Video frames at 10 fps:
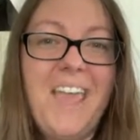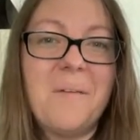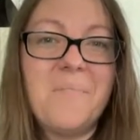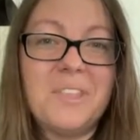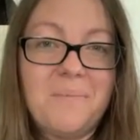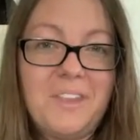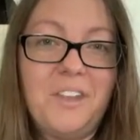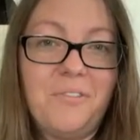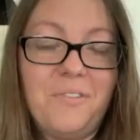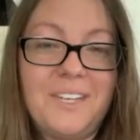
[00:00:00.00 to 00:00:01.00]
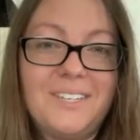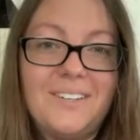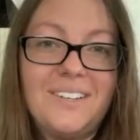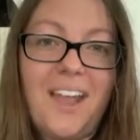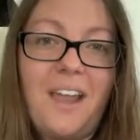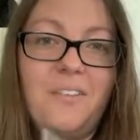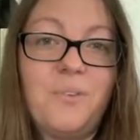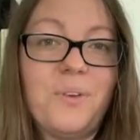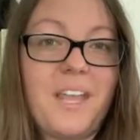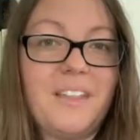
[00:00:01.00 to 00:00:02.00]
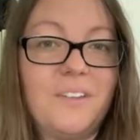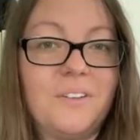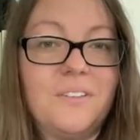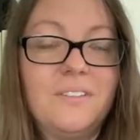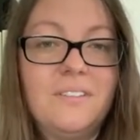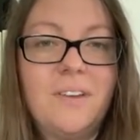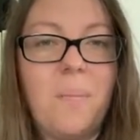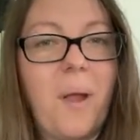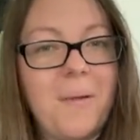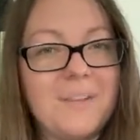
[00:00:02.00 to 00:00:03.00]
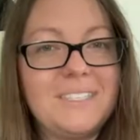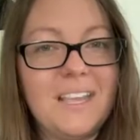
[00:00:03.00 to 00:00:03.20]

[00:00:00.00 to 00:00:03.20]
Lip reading: and put them in your freezer to kind of create little compartments,